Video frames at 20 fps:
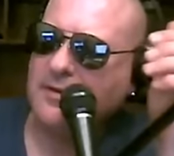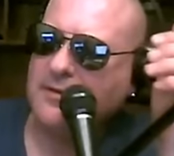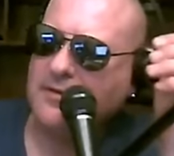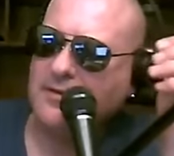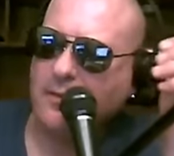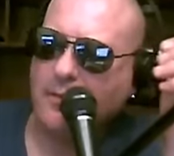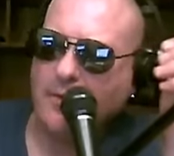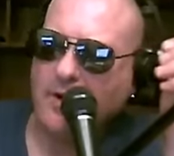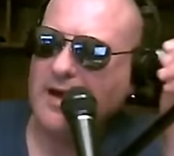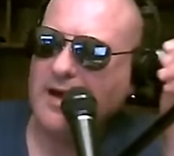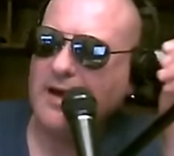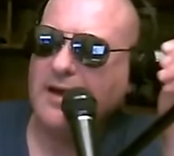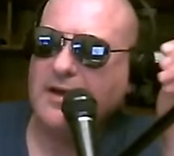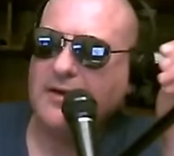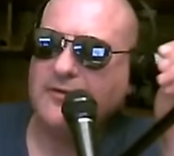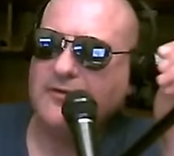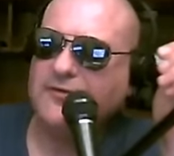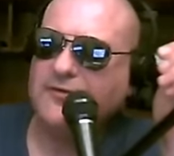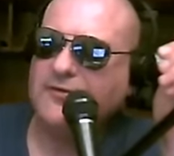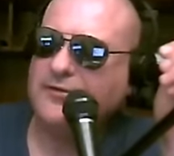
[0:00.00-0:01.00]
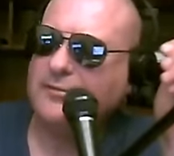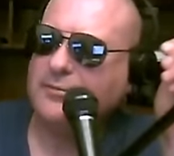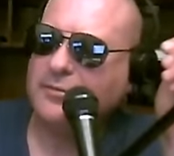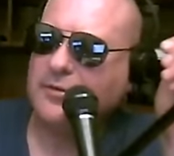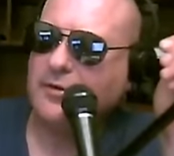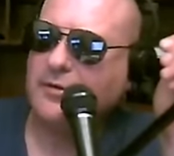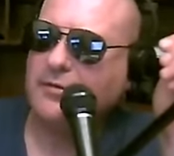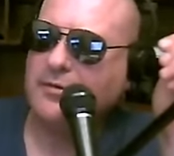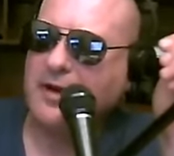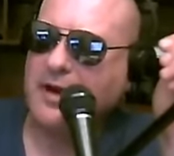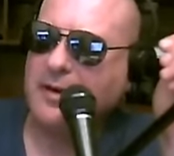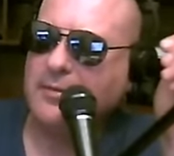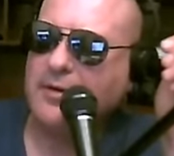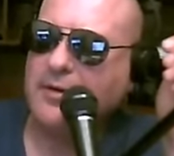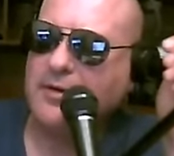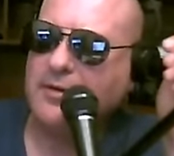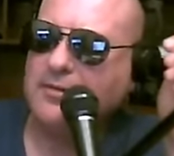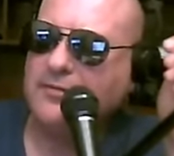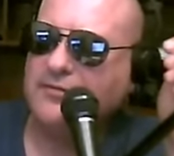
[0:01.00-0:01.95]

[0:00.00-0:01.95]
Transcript: The WISE program